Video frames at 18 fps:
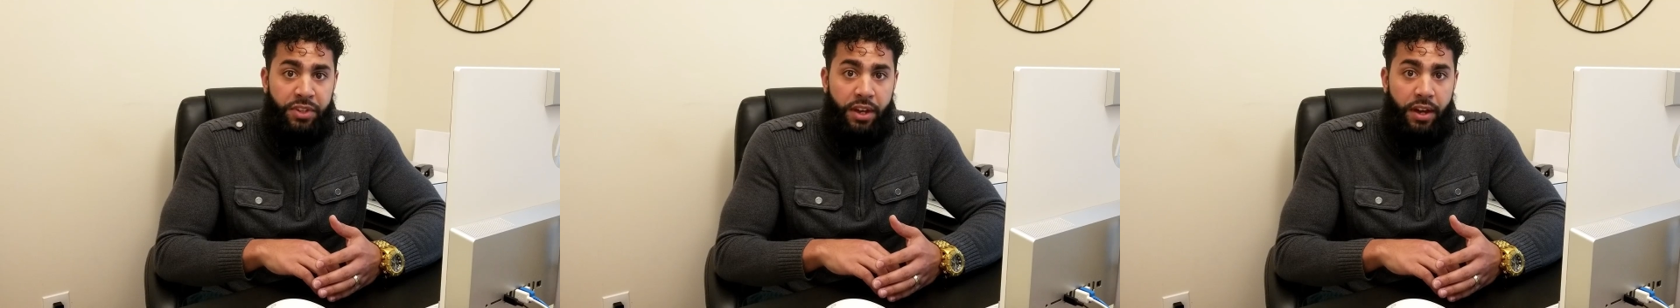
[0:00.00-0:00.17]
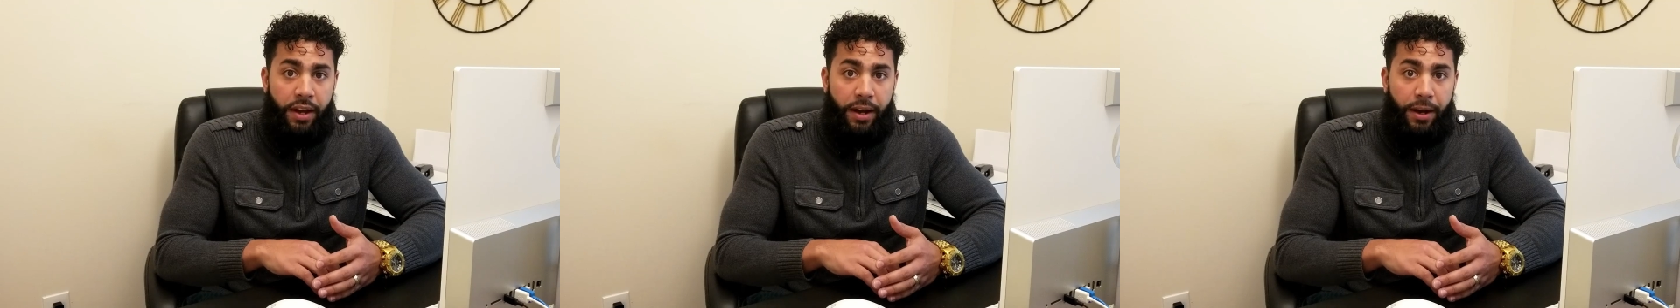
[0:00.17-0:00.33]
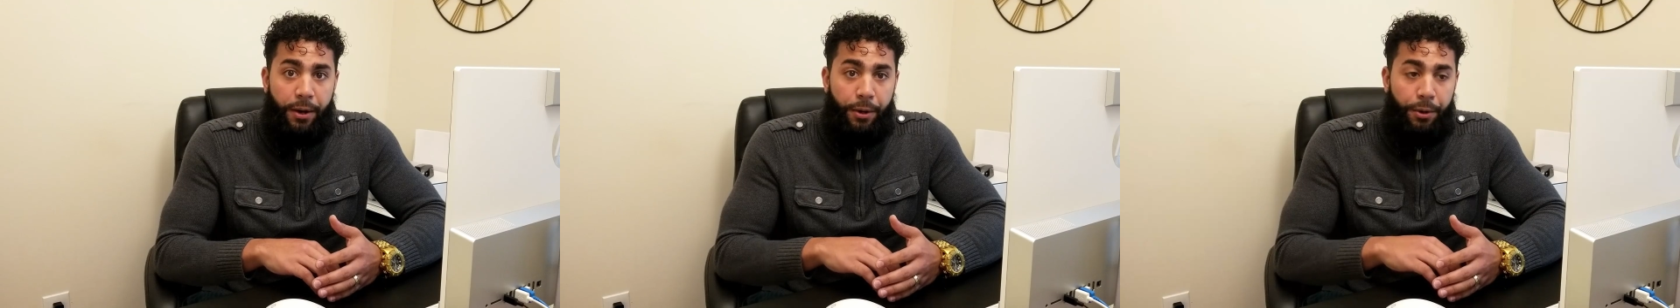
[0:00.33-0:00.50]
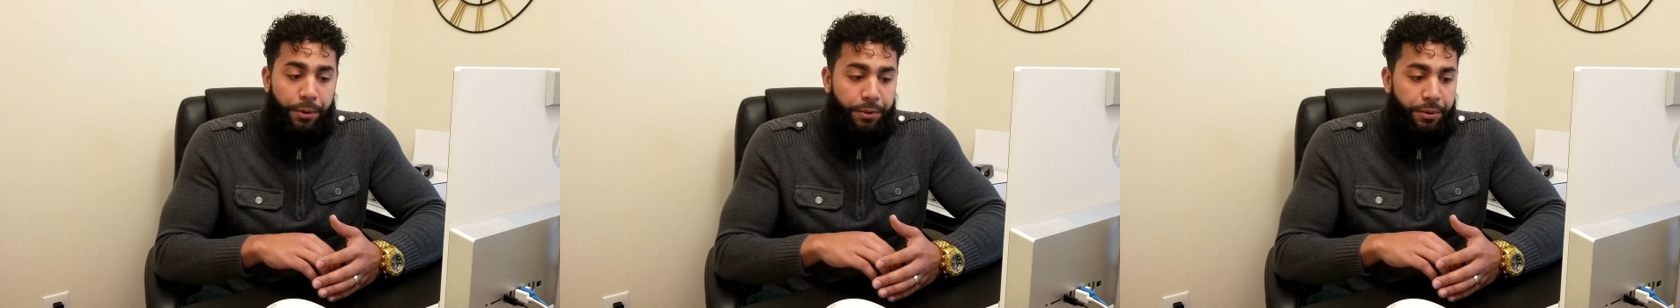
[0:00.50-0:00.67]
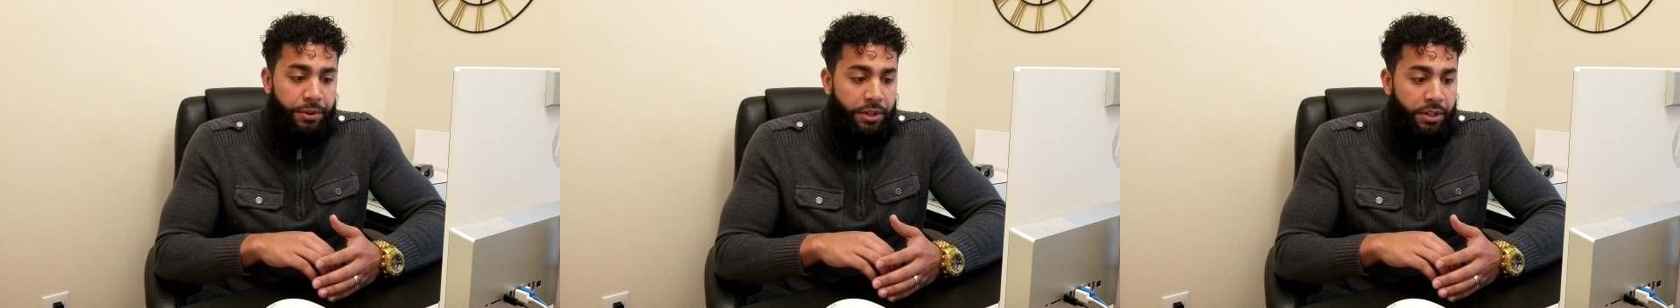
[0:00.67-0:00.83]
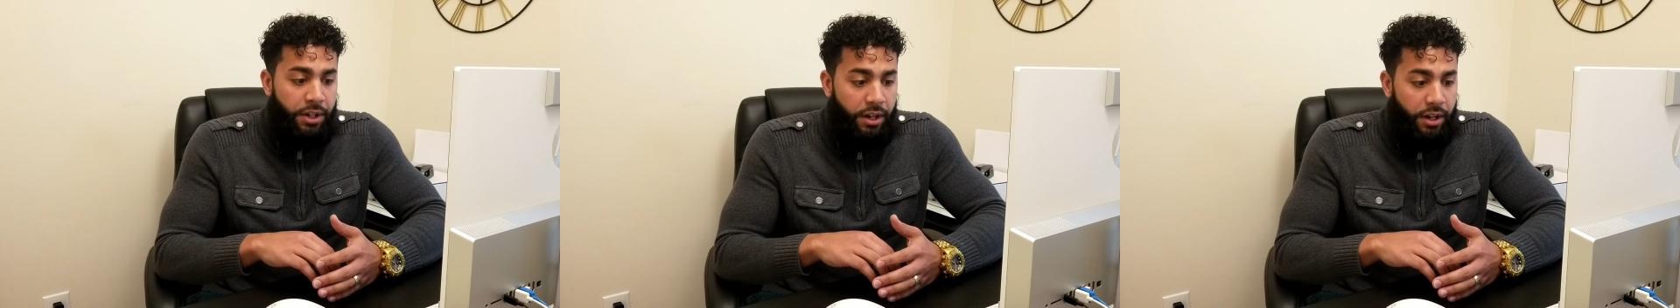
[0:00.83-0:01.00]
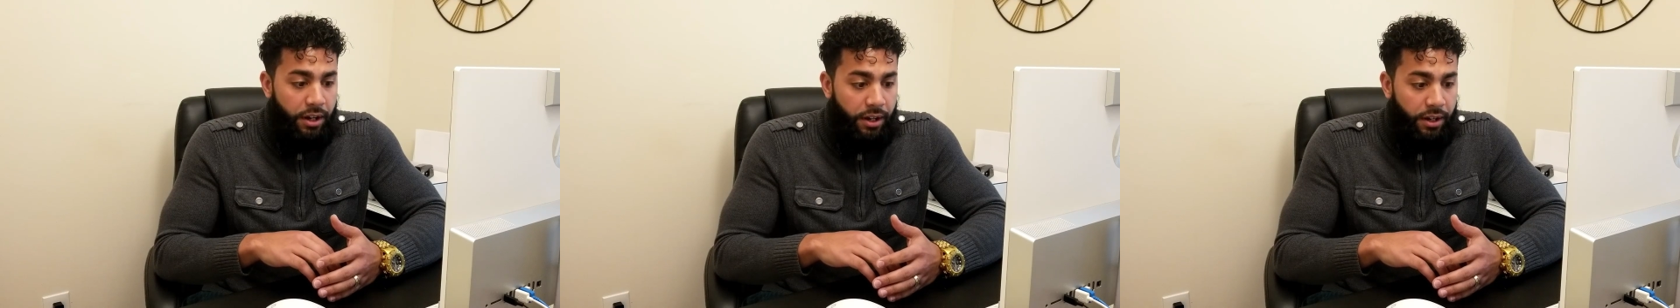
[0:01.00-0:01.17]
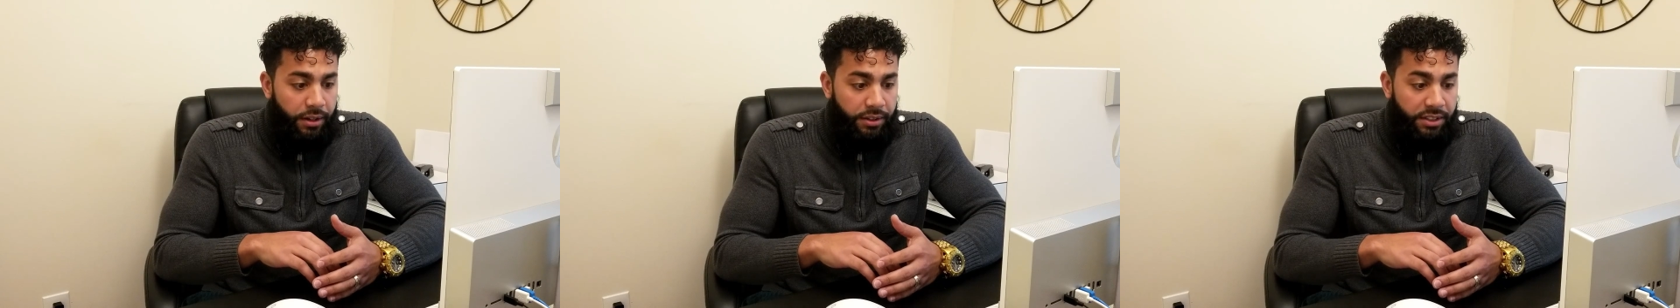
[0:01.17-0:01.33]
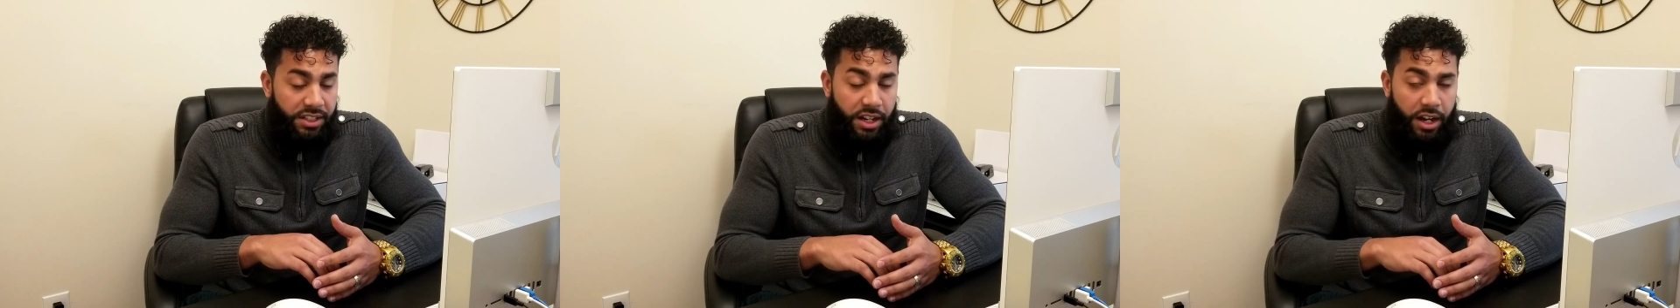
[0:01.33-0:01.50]
how
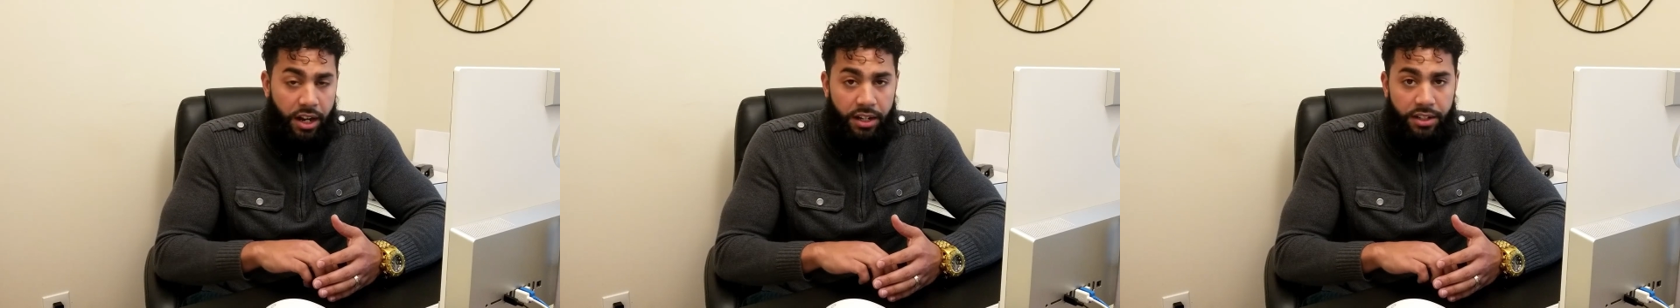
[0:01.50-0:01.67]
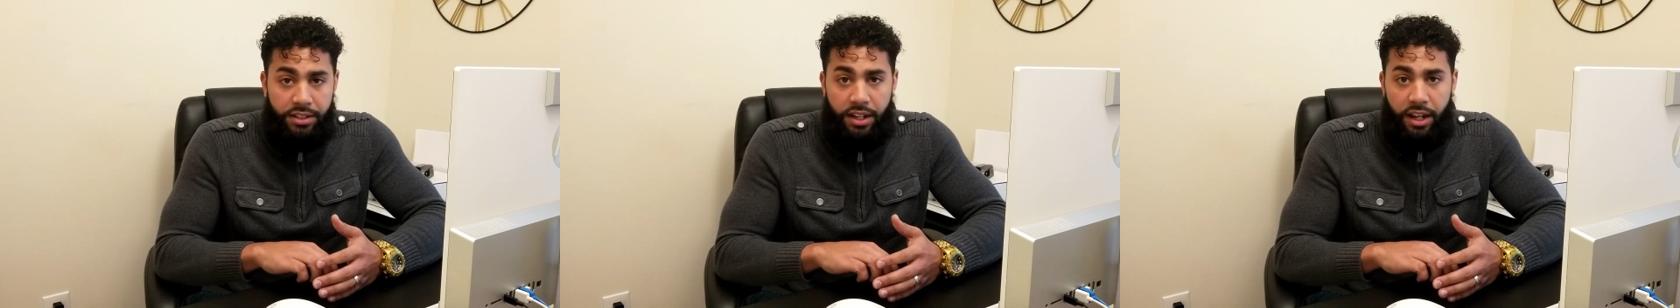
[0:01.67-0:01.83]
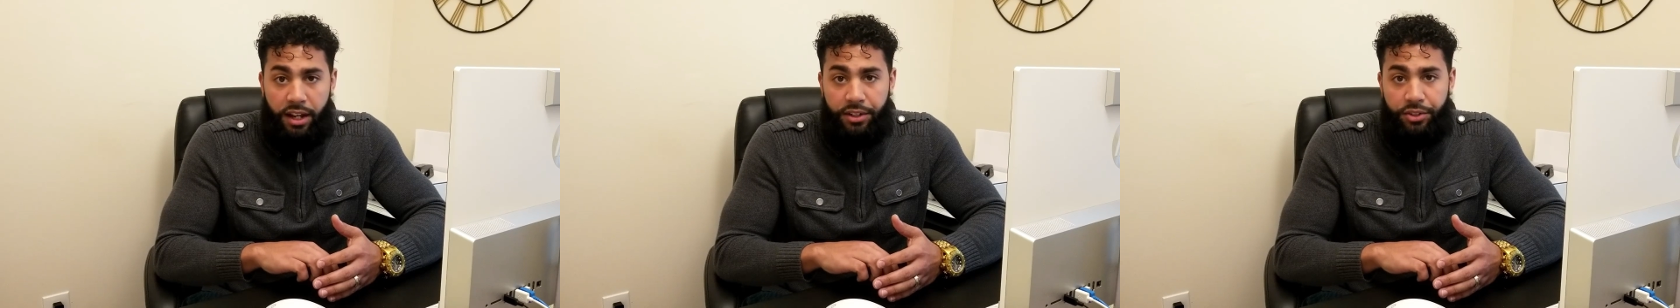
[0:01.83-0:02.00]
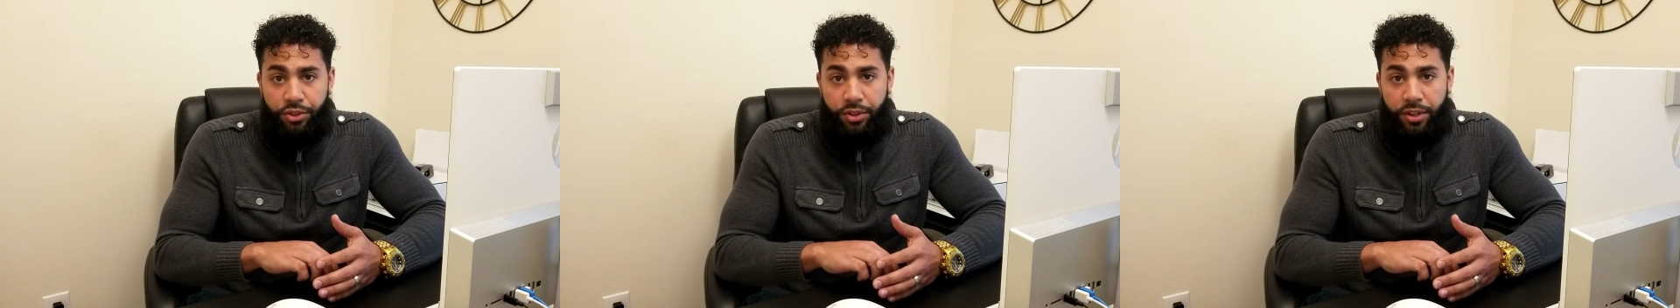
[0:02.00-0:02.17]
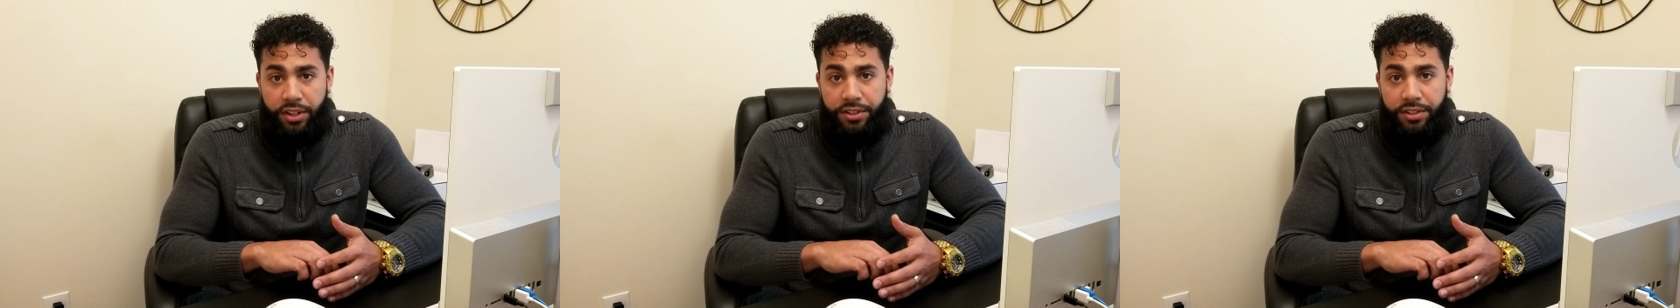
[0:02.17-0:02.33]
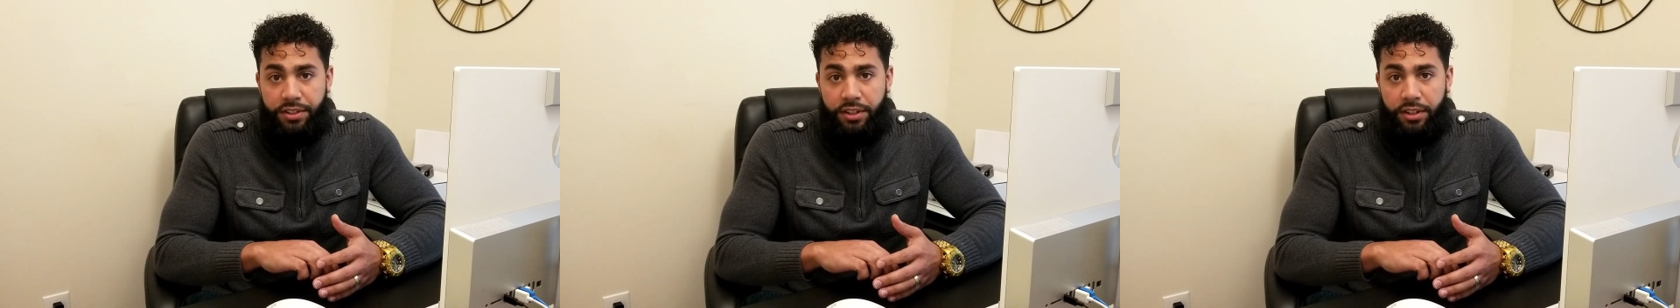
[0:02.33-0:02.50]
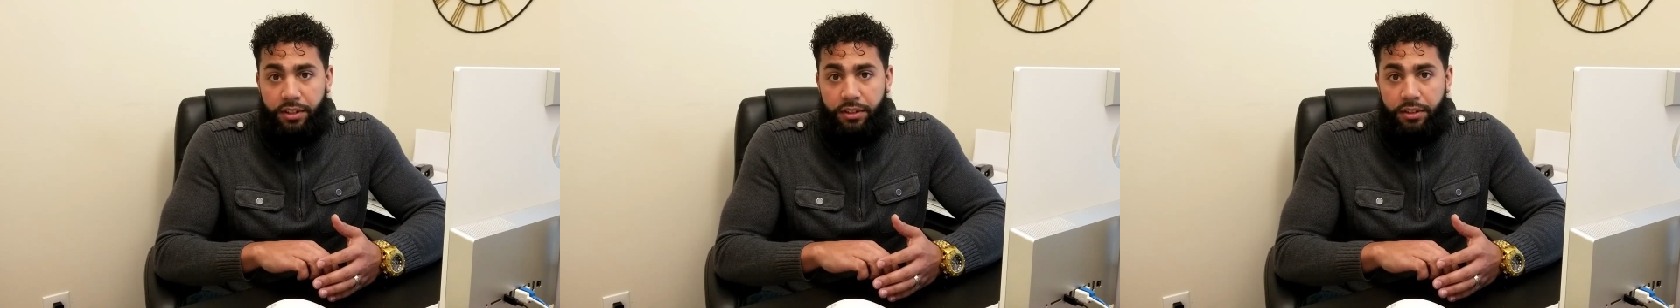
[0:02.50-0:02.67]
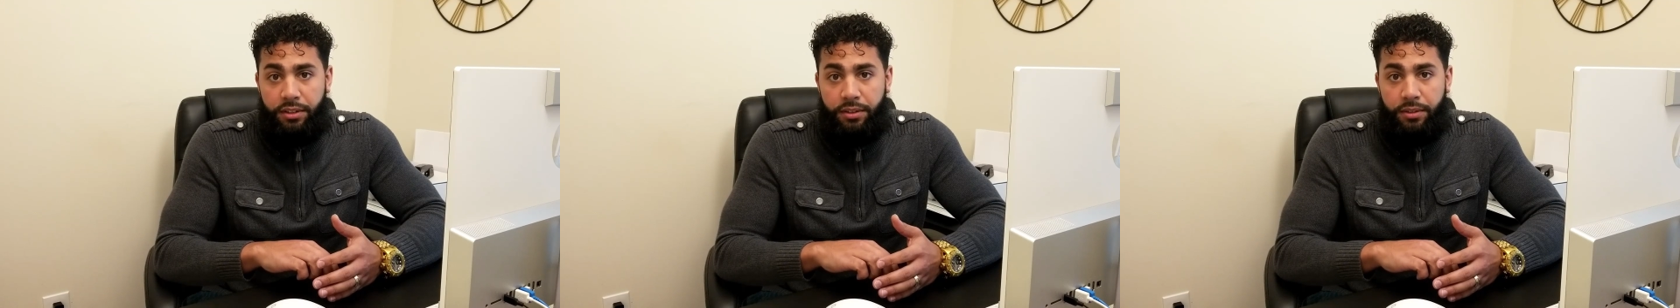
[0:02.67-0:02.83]
contact tracing,